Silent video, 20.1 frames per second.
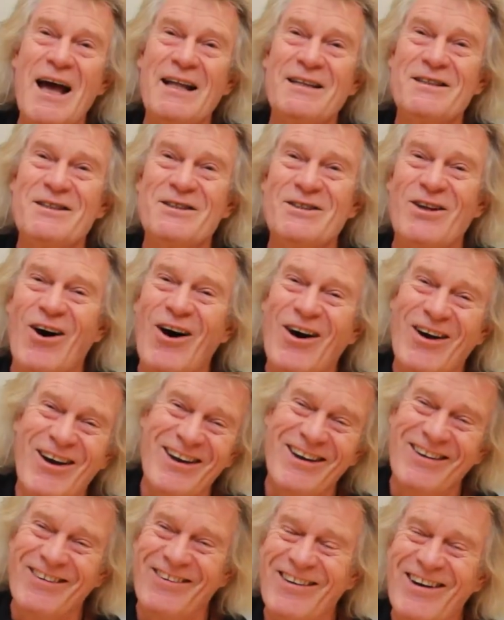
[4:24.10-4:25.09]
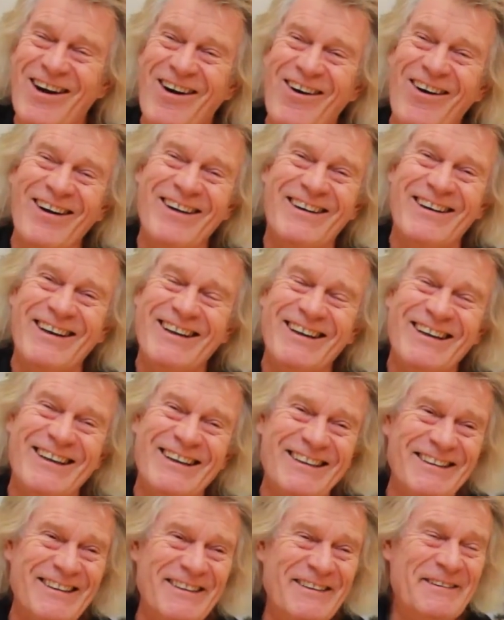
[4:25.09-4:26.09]
headstock. We all did
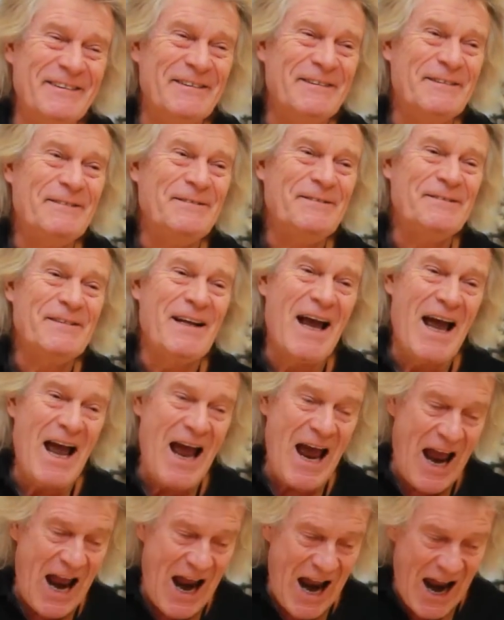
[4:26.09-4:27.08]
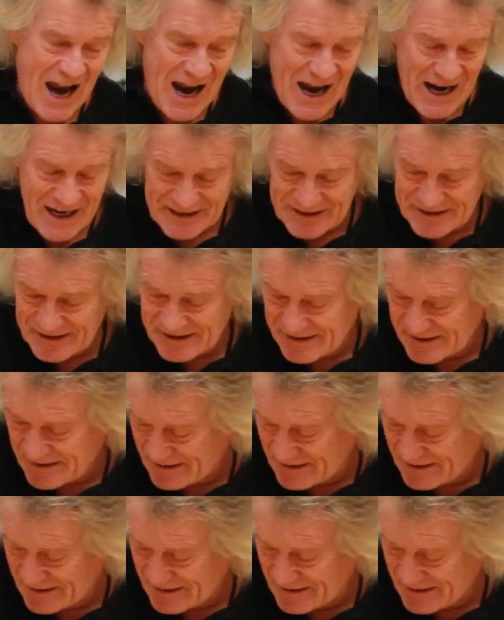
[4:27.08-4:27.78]
it. And